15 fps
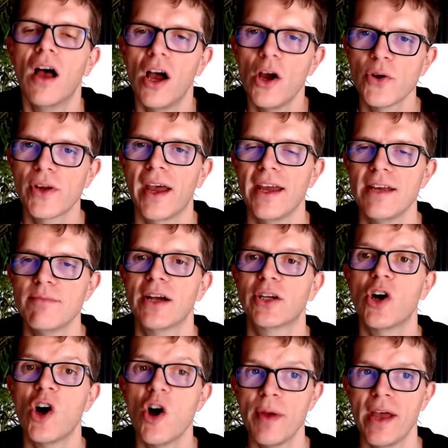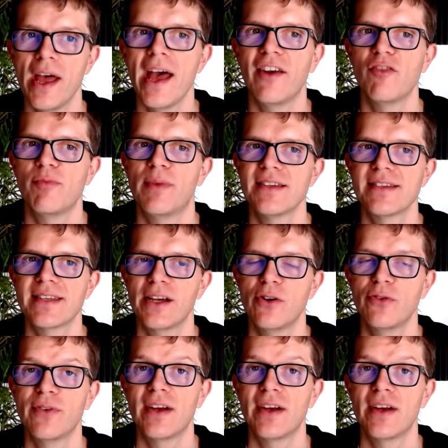Okay, I got a bit ahead of myself